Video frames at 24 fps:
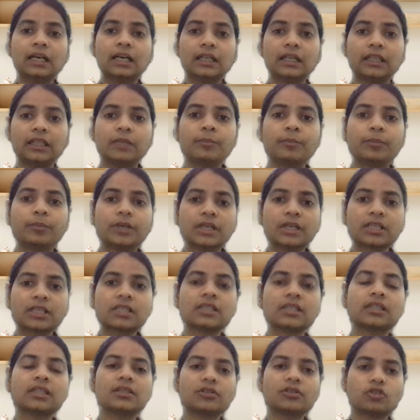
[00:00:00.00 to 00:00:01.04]
the
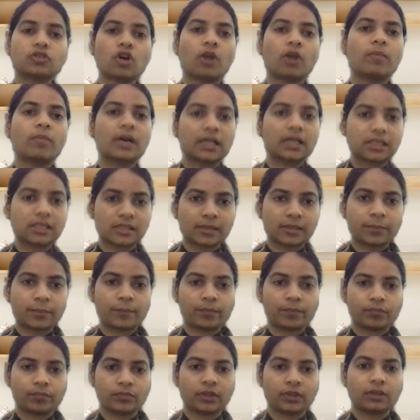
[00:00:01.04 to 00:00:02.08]
personal traumas
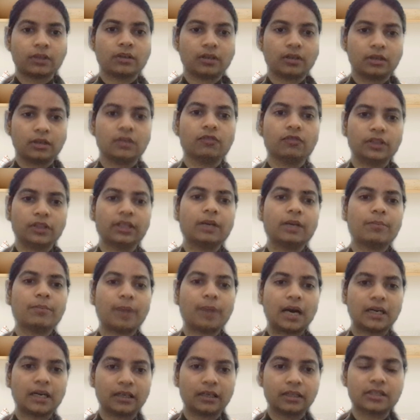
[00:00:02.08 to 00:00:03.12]
with their
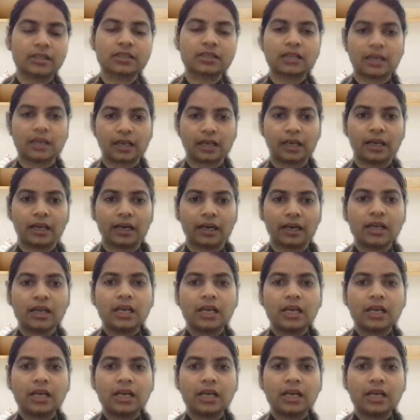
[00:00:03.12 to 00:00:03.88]
partners again.